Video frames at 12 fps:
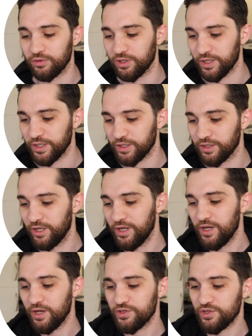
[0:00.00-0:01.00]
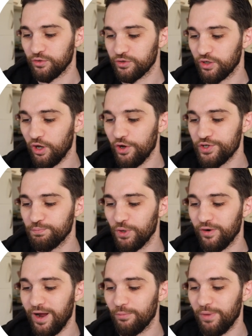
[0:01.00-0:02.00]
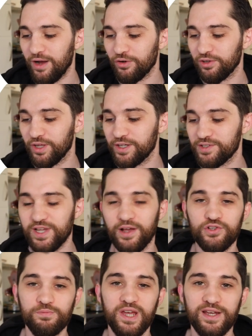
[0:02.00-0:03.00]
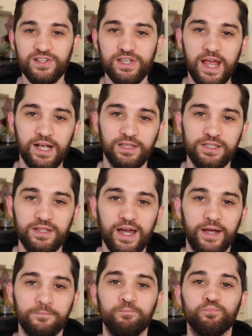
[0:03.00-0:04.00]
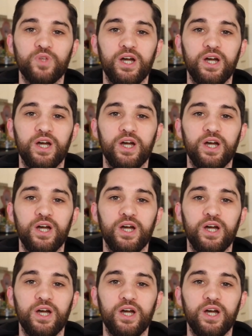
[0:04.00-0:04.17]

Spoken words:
click. So the cost per outbound click tells me exactly that.